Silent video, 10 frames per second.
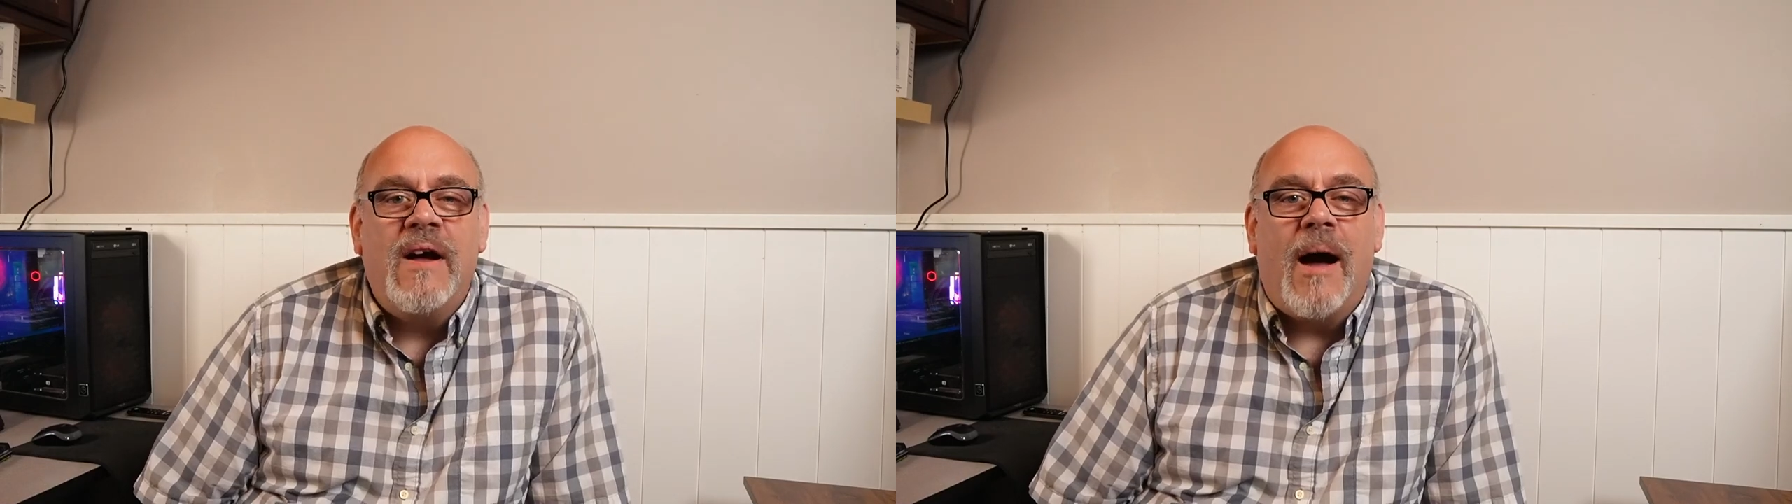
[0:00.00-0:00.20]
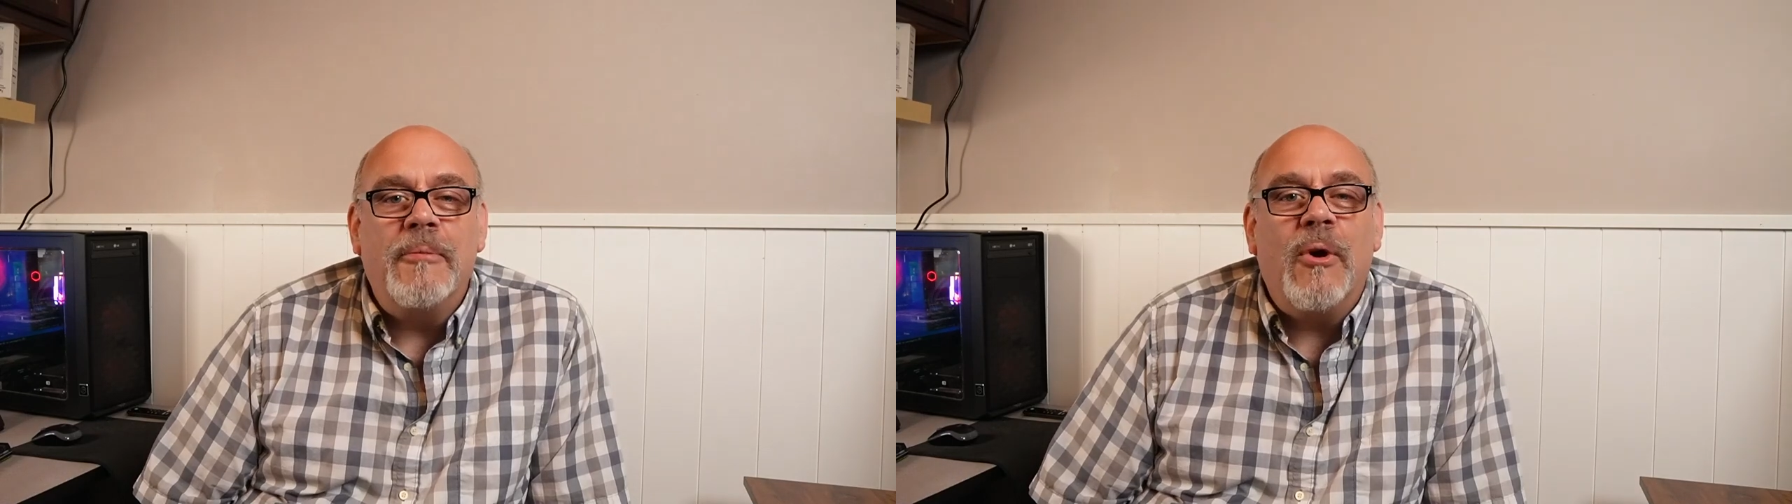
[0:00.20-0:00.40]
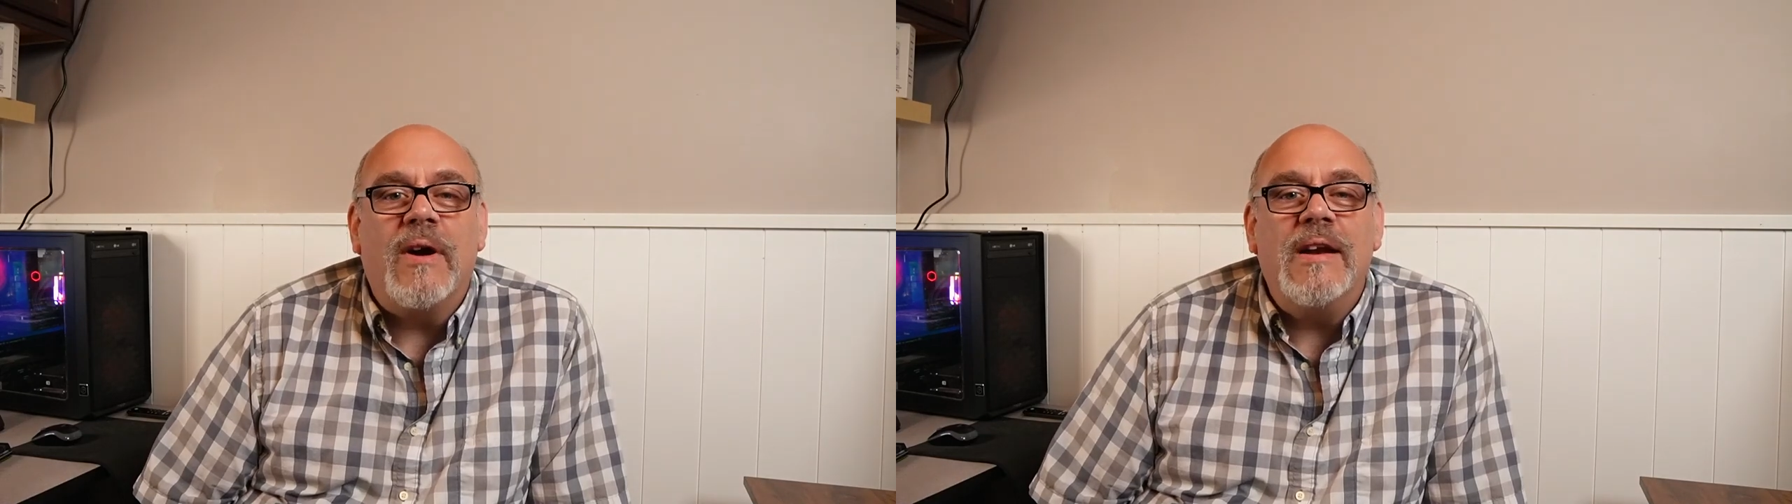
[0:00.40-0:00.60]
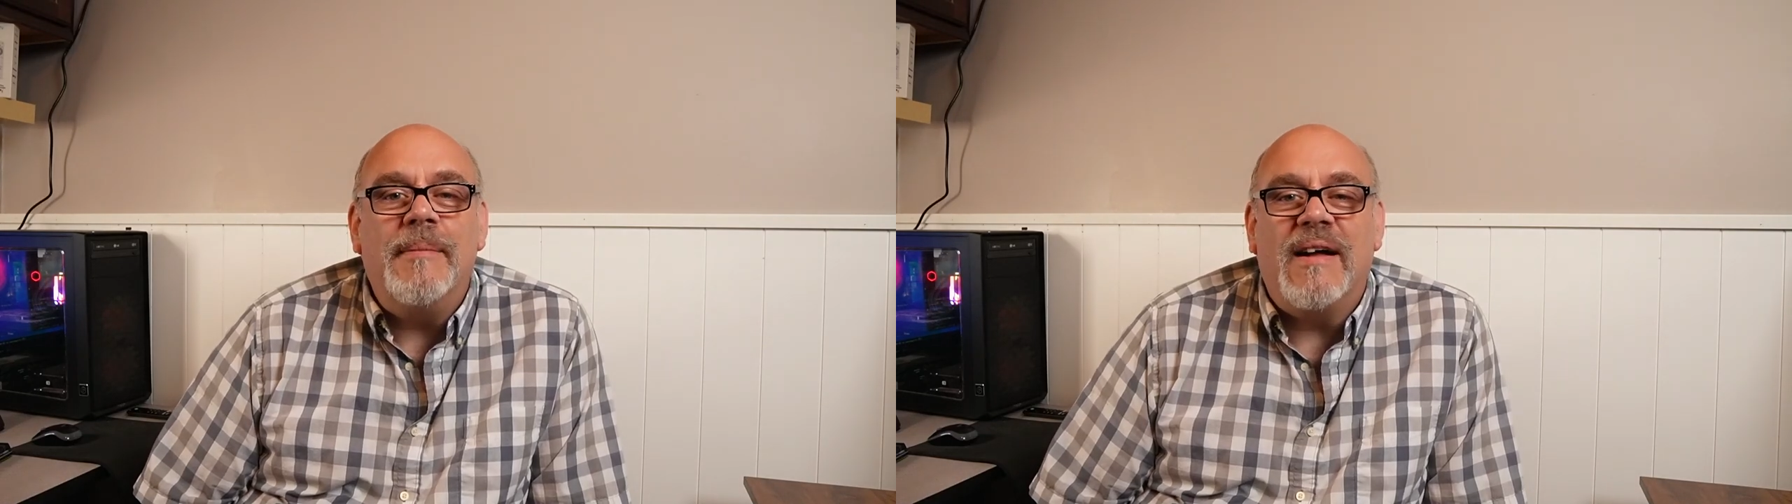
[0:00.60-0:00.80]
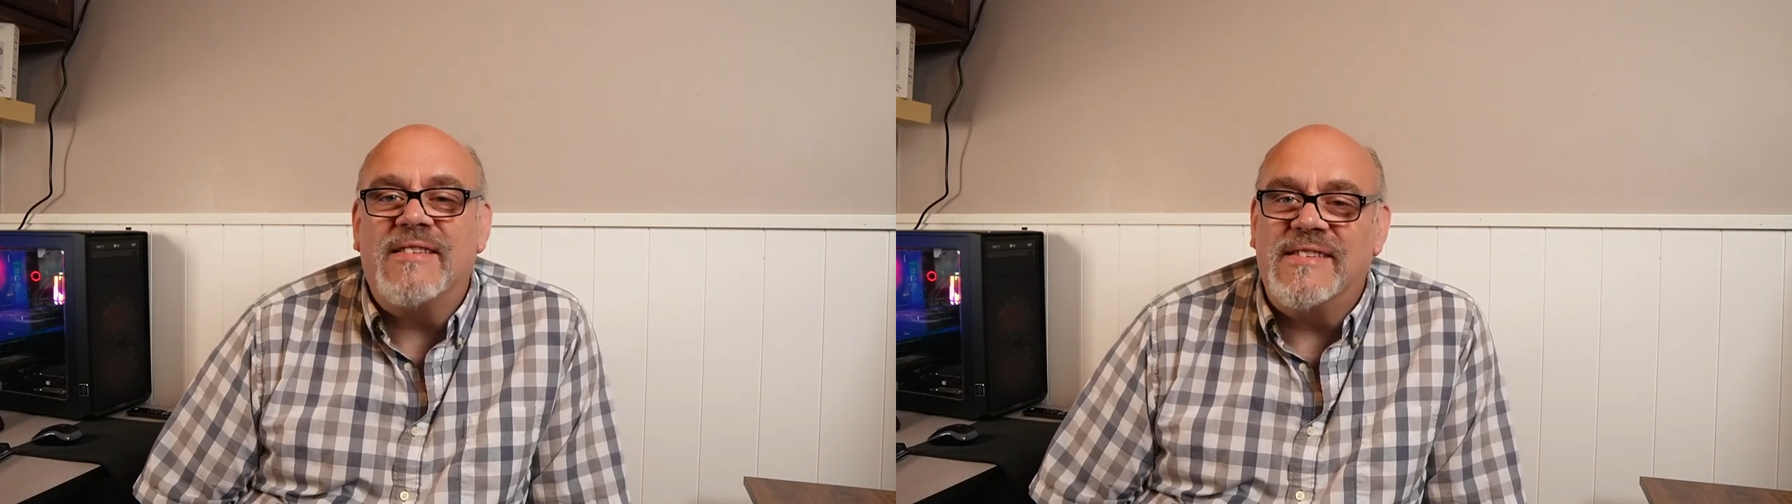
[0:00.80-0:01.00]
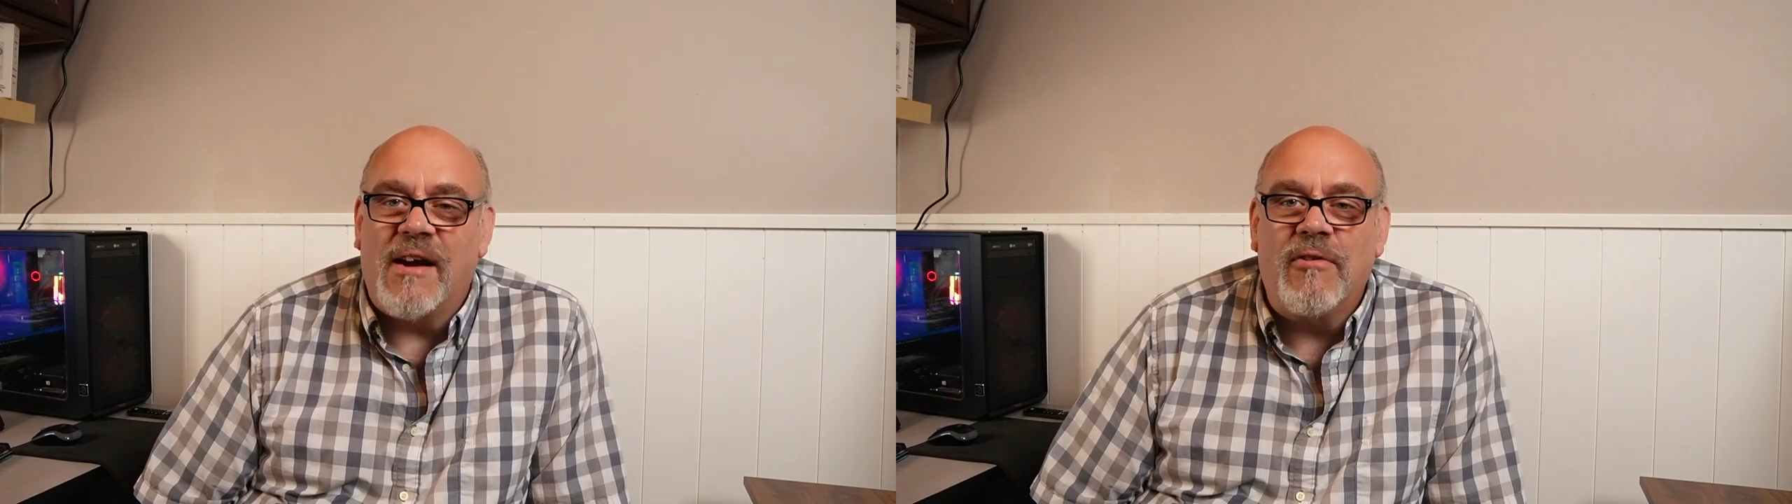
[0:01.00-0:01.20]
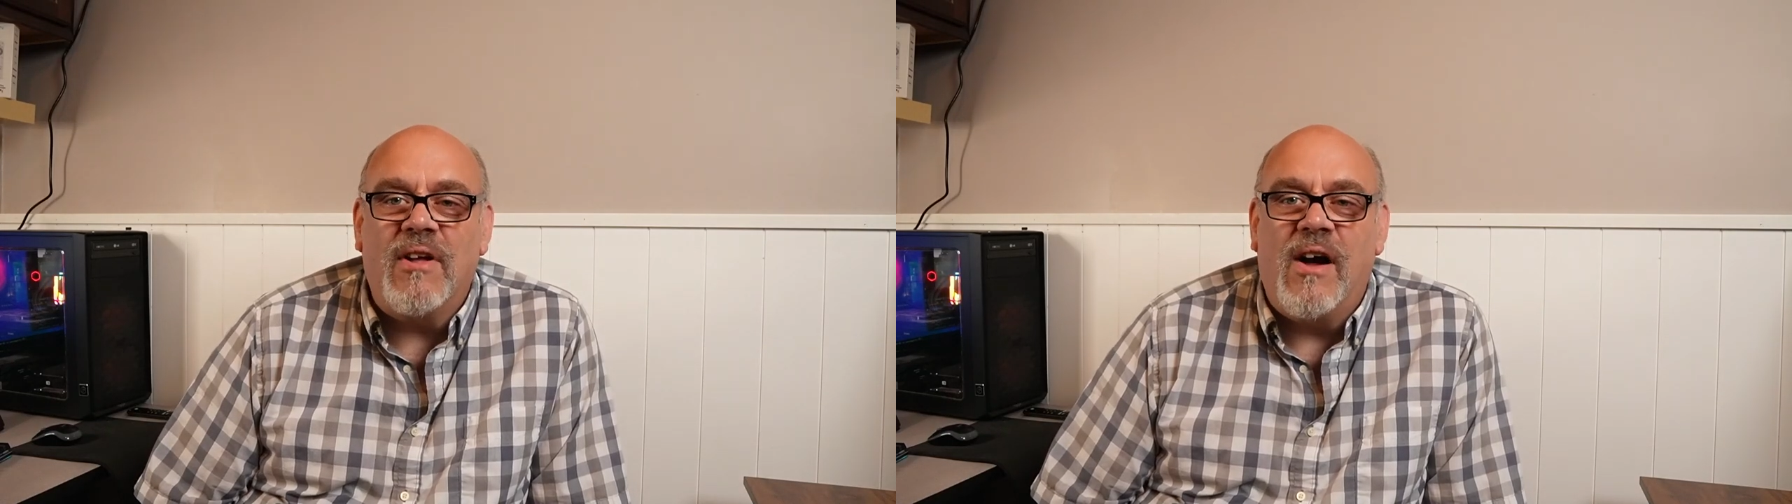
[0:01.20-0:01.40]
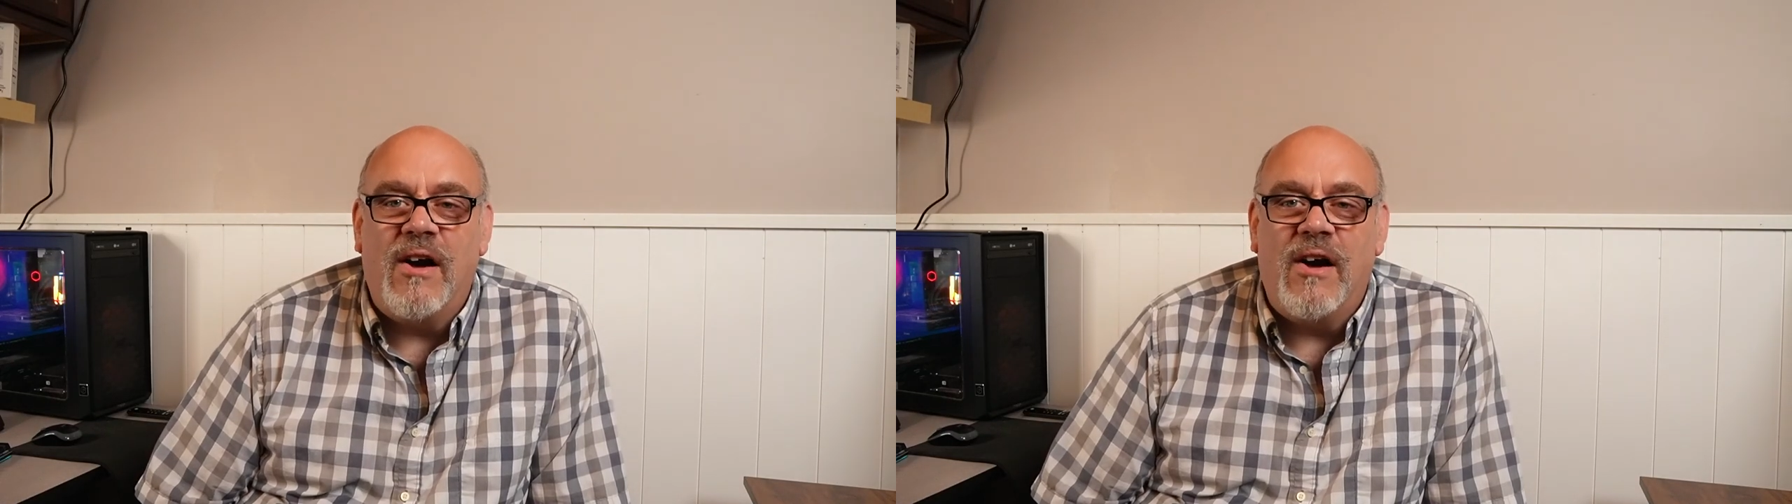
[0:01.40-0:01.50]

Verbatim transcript: I'm talking about several